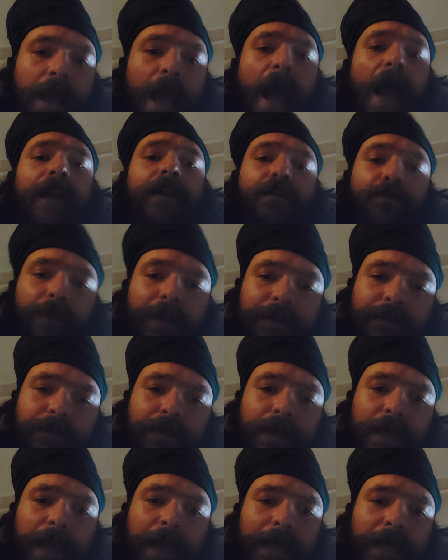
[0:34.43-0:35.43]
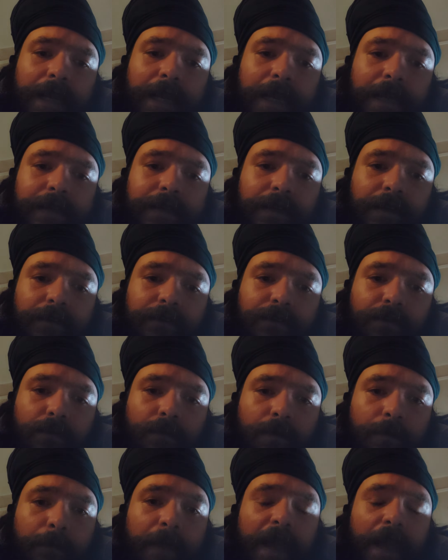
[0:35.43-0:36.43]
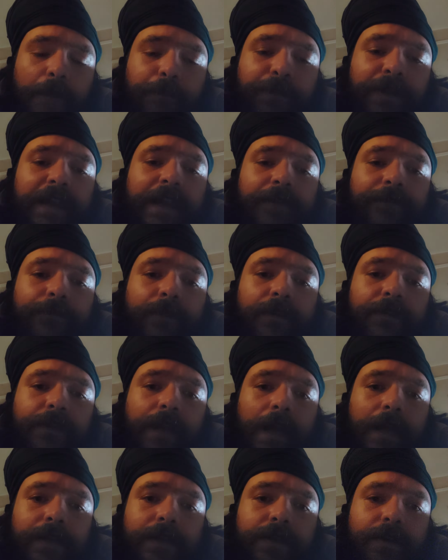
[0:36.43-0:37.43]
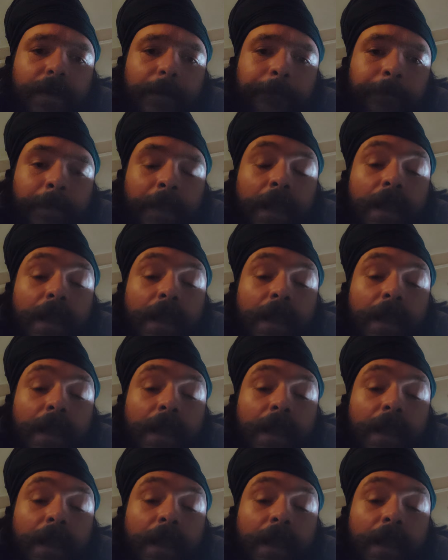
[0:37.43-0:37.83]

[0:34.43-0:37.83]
and he went to United Nations to make a plea for his country.